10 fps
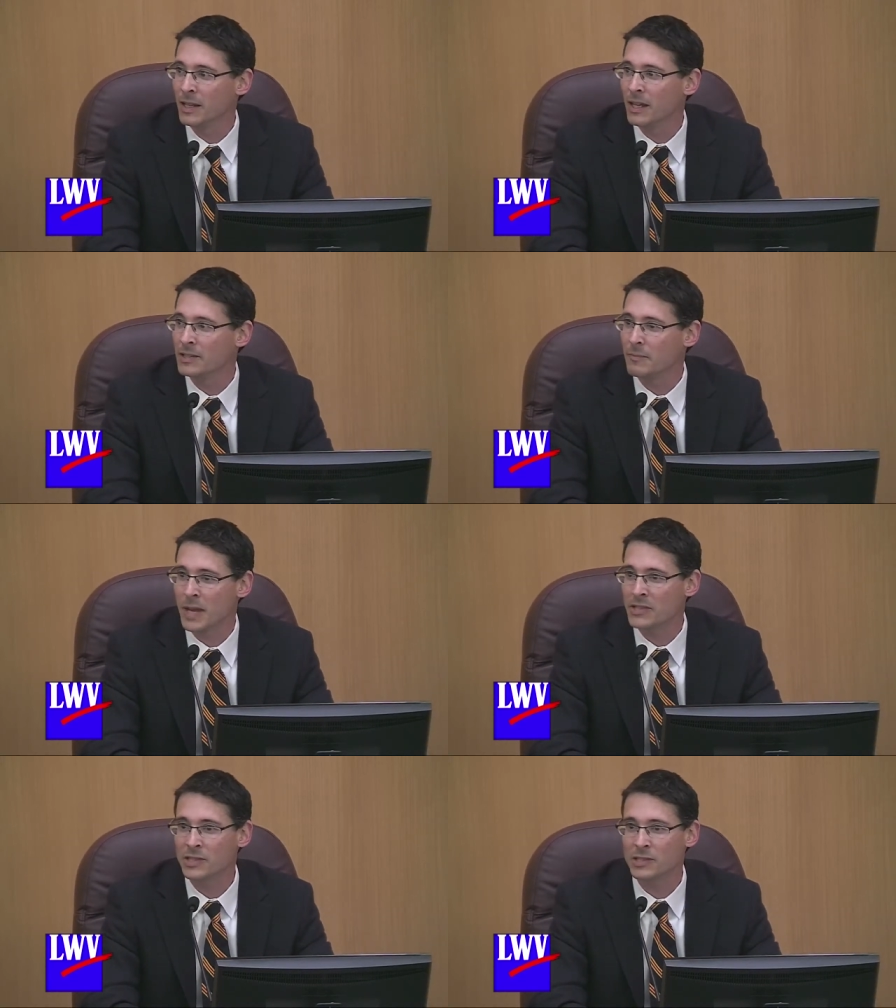It's a
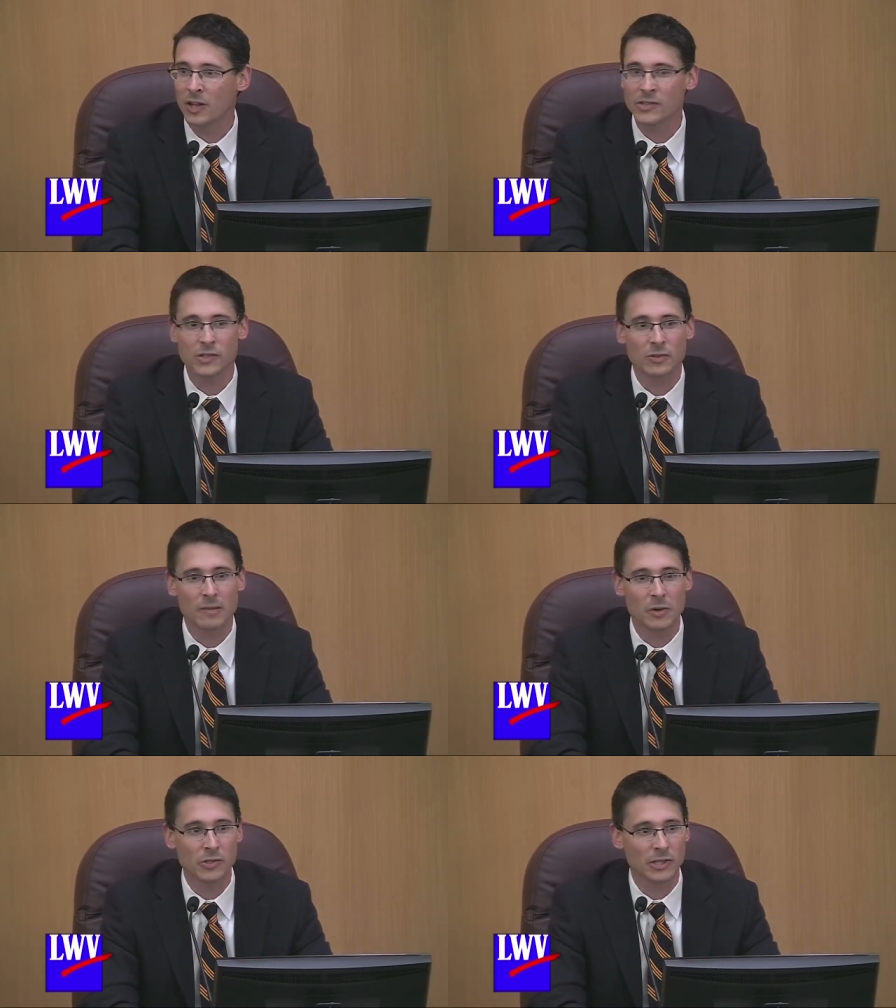baseless lawsuit
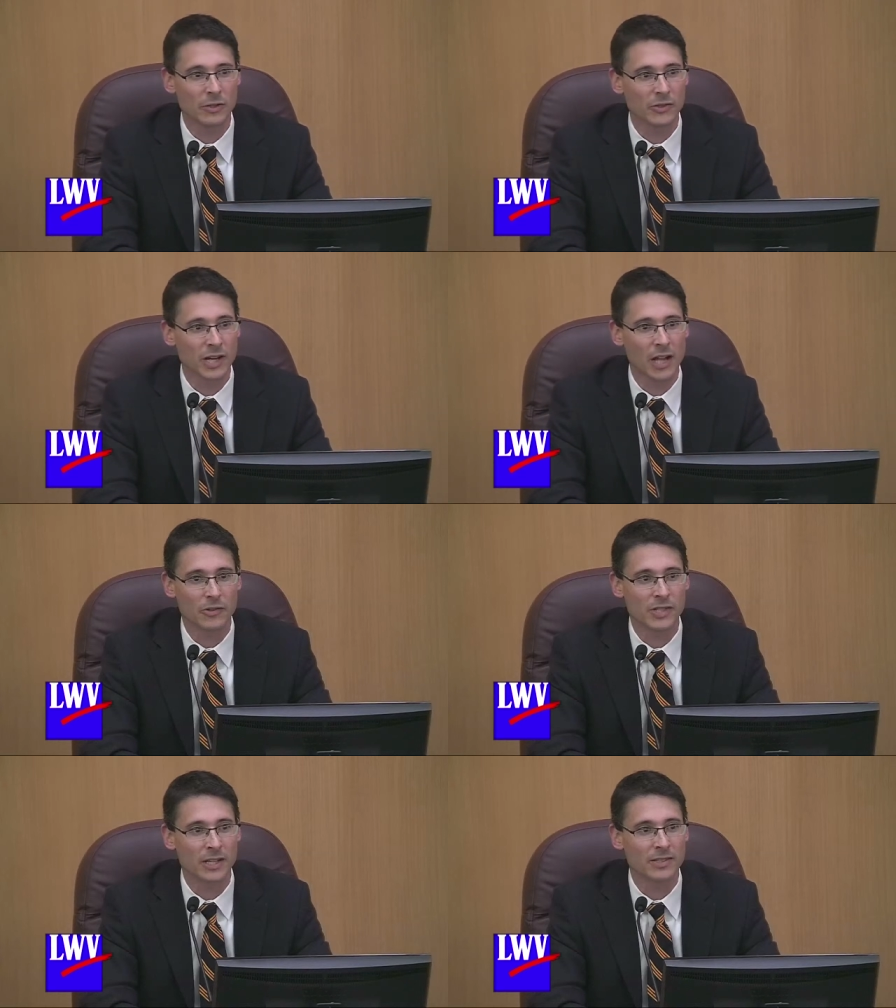that most legal
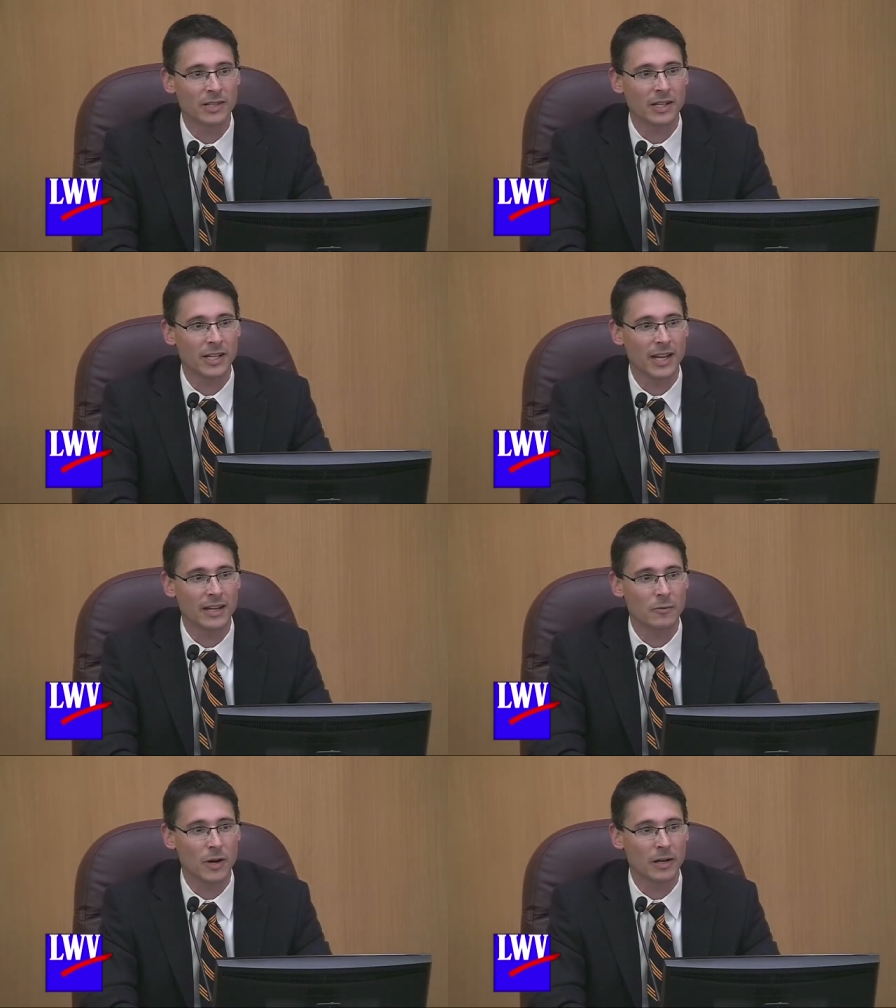scholars think isn't going to get
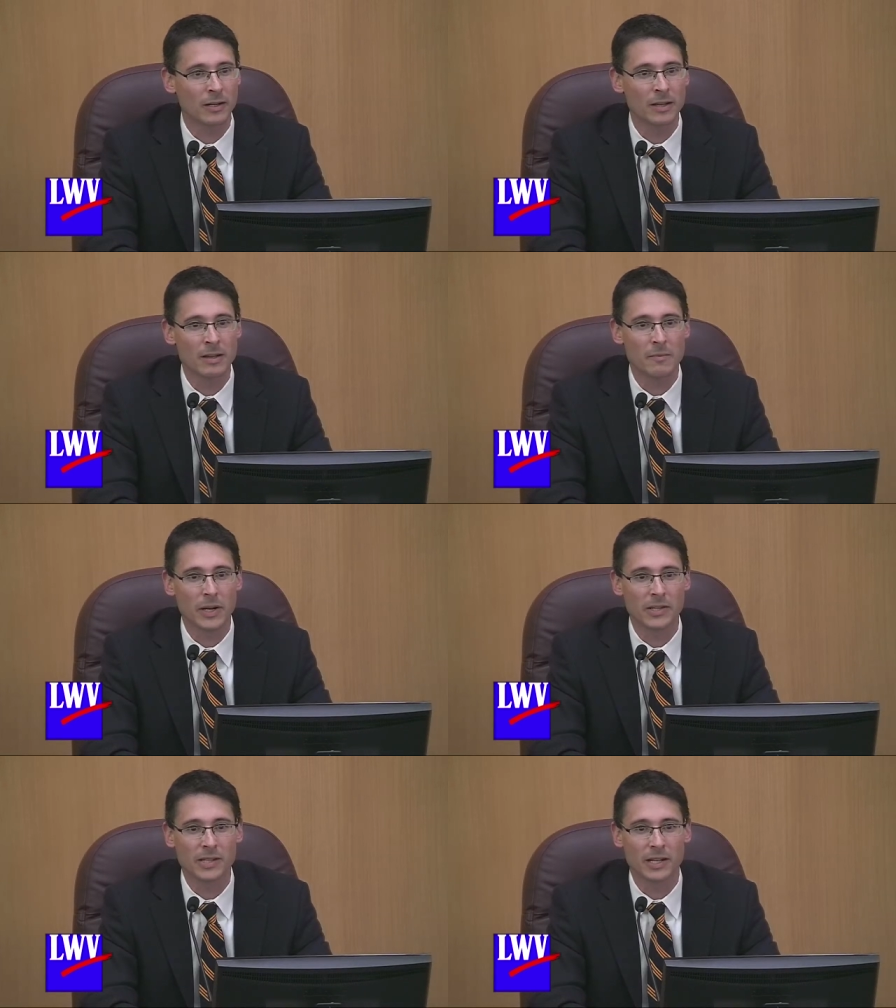anywhere,
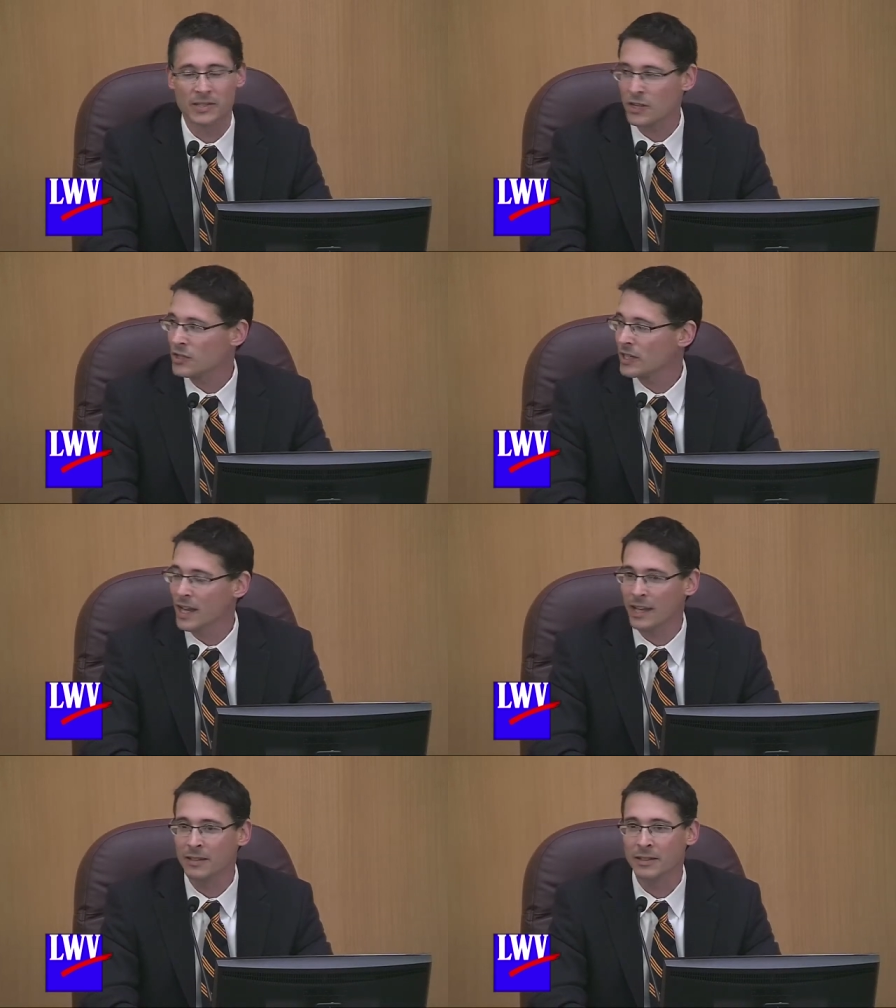but it's uh, essentially
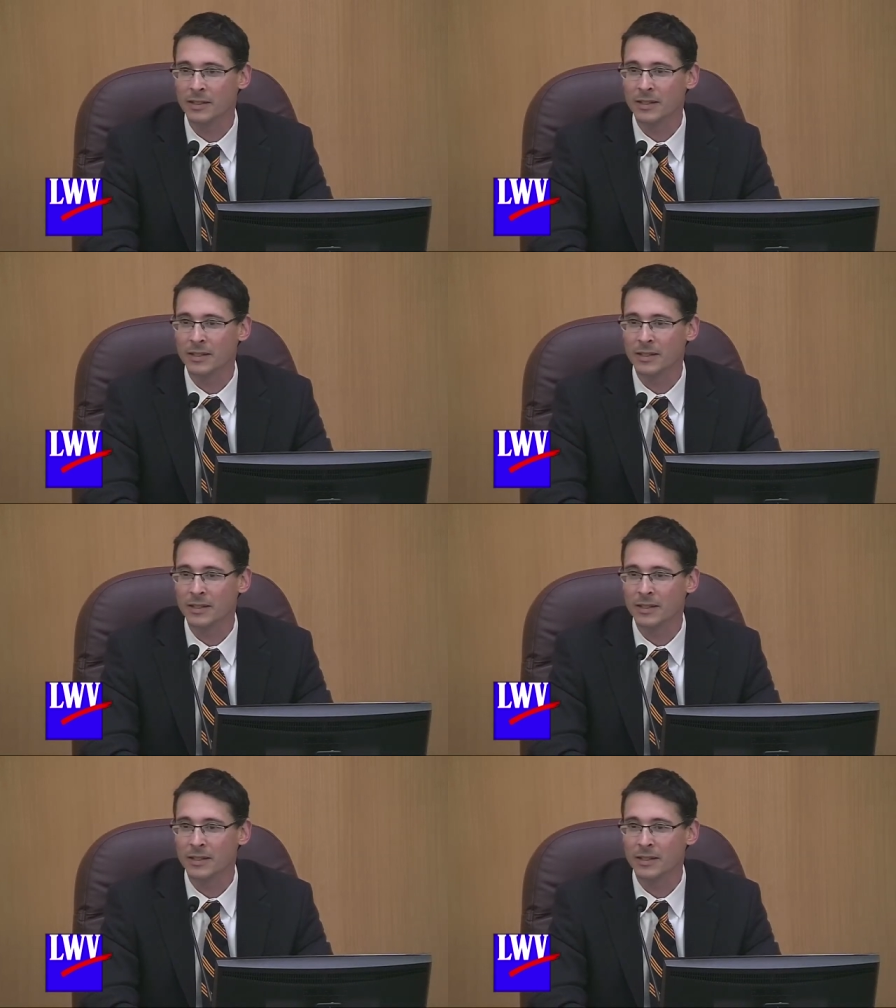a,